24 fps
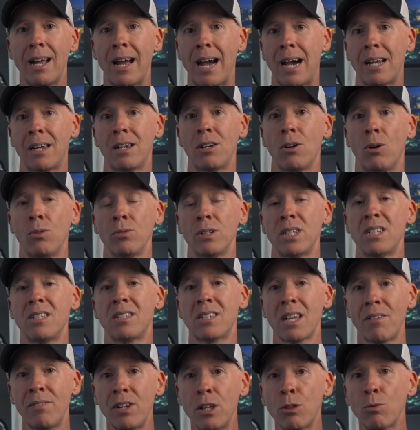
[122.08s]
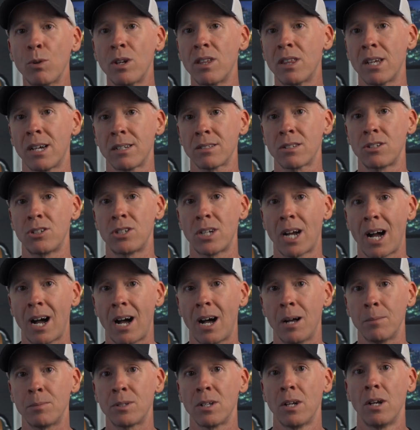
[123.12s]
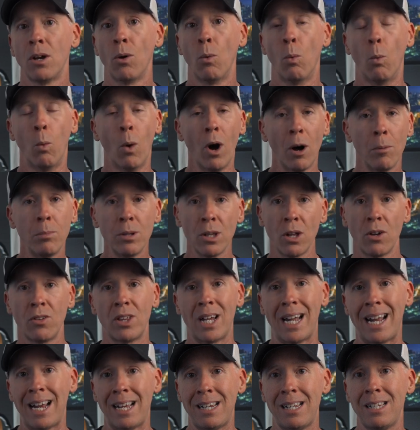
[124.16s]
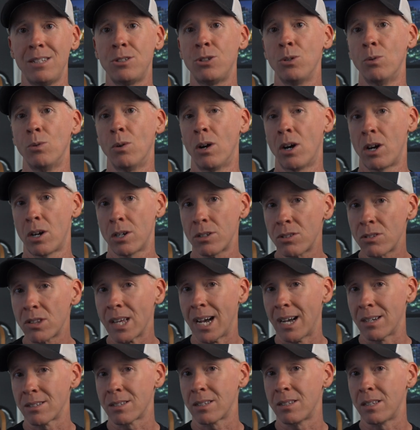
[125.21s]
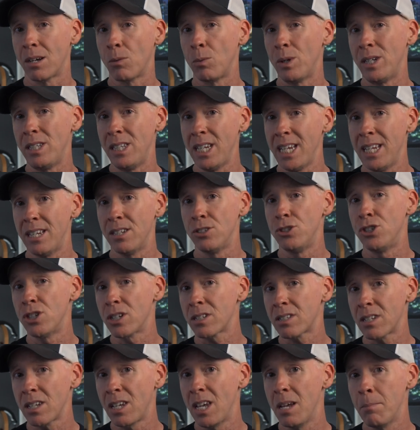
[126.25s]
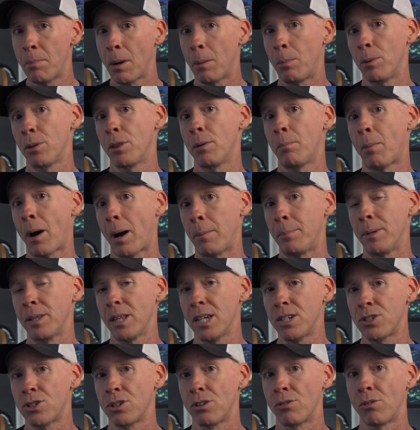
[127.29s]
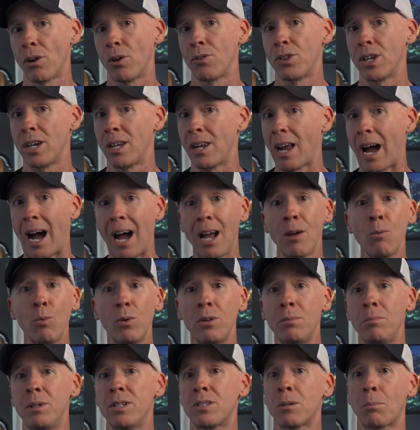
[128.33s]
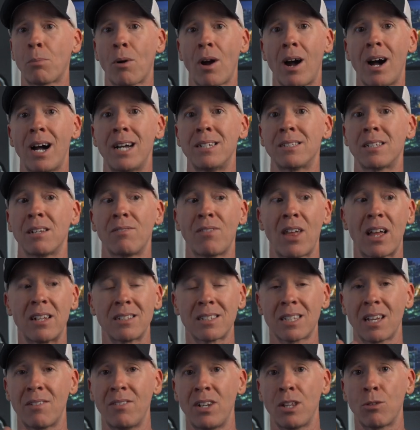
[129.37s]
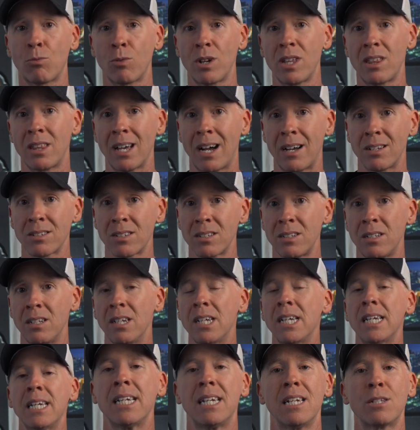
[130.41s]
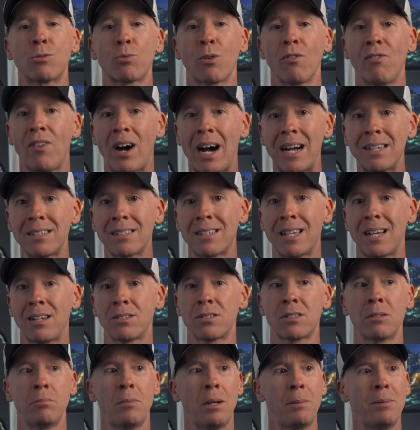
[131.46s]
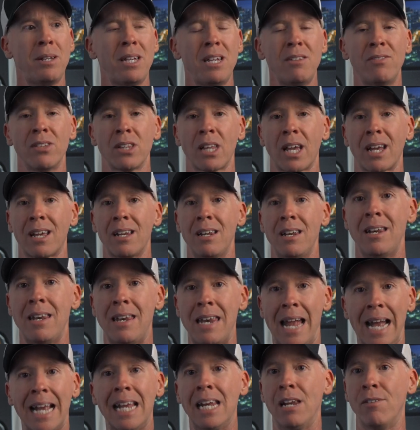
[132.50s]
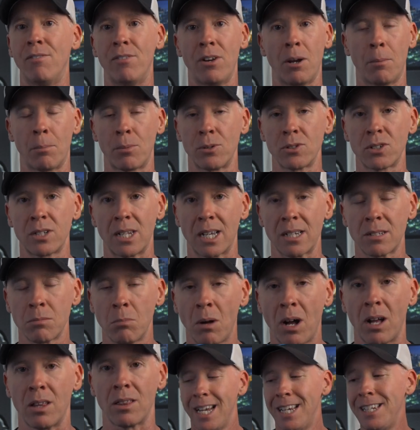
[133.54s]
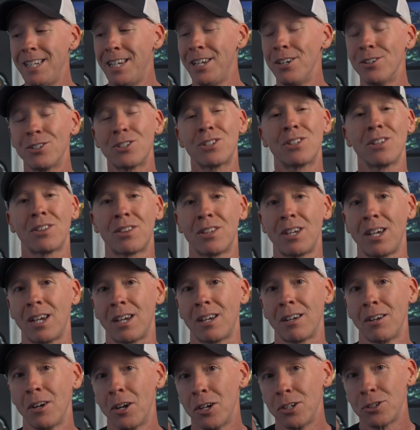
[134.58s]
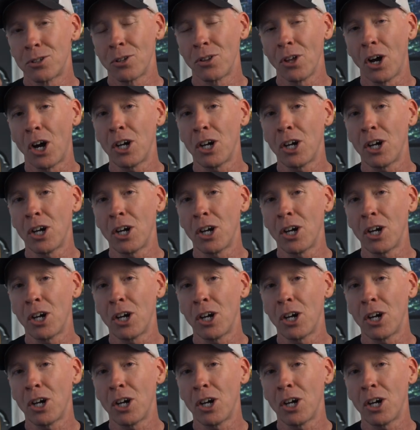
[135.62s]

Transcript: added only 73,000 jobs, well below the 80 to 100,000 that we needed just to keep up with the population growth. And I wouldn't be surprised if that 73,000 gets revised down to maybe even like negative numbers next month. And here's the thing. So the